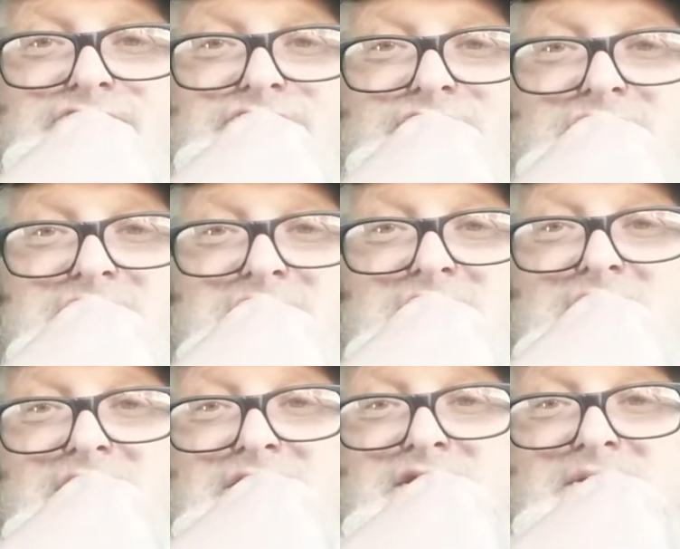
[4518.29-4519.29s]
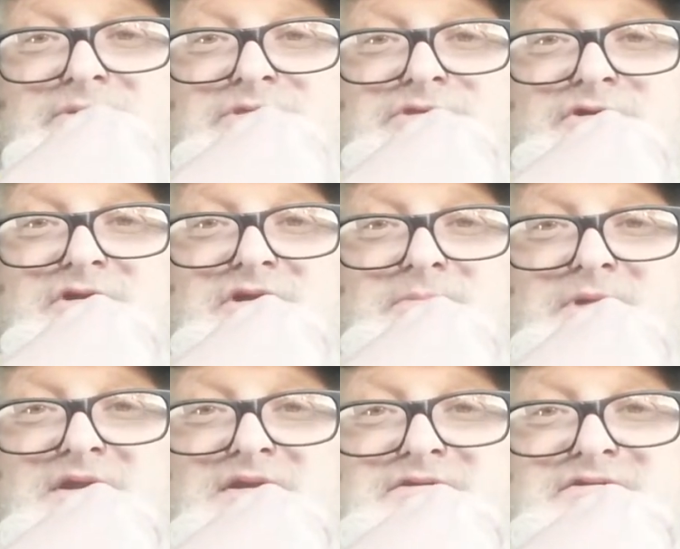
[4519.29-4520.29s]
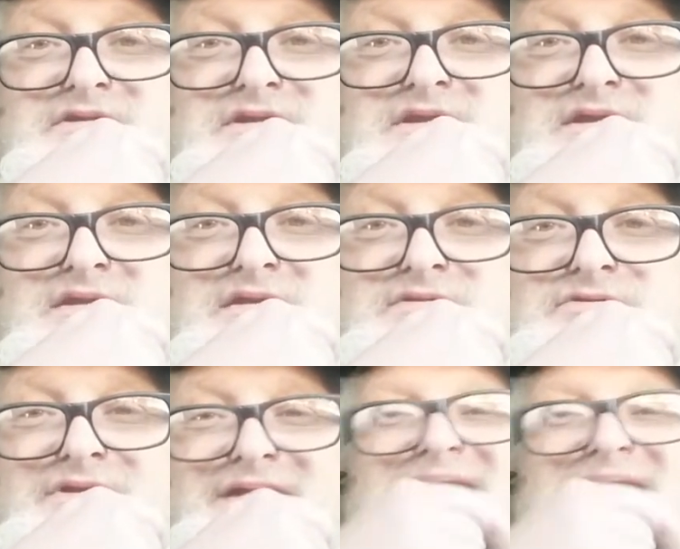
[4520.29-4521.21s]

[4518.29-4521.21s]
Took them 30 minutes to get into.